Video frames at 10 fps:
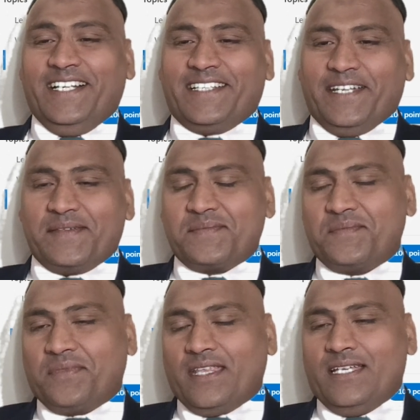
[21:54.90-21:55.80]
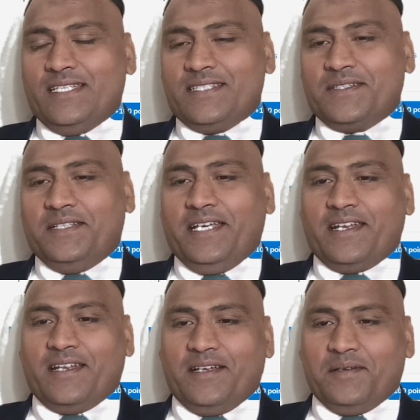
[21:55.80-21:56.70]
Okay, so
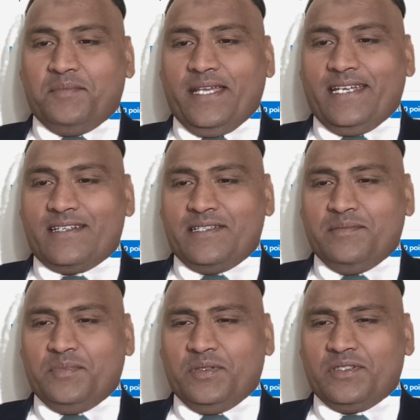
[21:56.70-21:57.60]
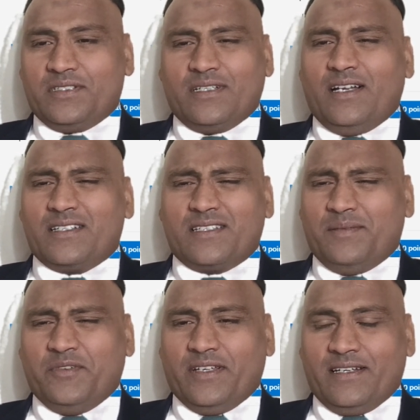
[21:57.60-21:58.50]
there, make it simple, short
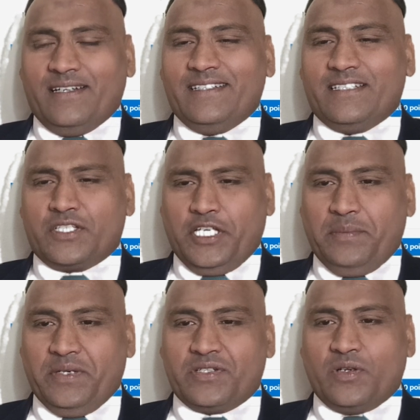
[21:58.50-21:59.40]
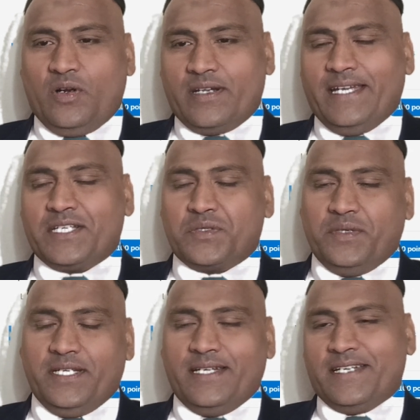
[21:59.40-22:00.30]
somewhere, right? Just keep it short and
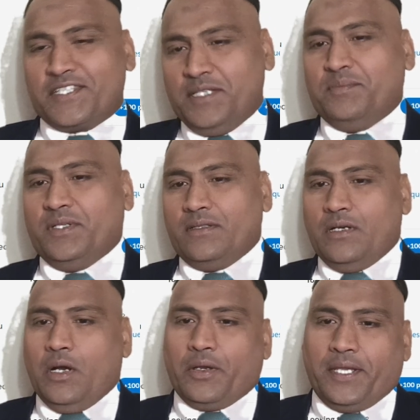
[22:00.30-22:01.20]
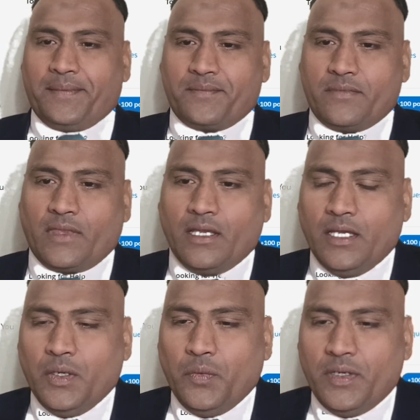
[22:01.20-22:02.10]
sweet and simple. Okay,
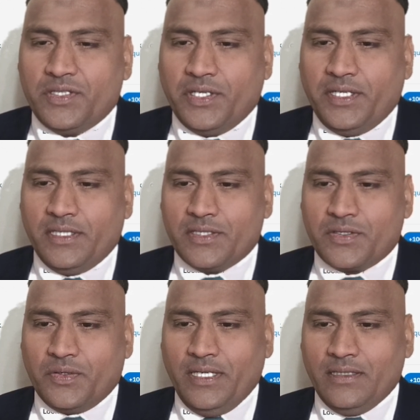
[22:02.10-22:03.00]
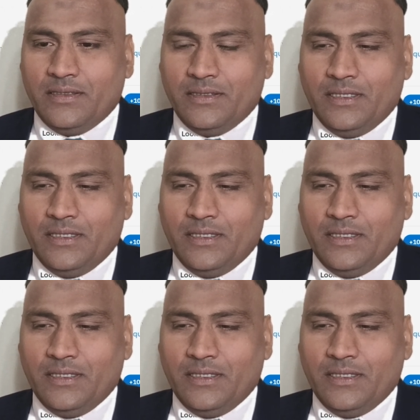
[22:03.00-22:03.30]
when sharing a story,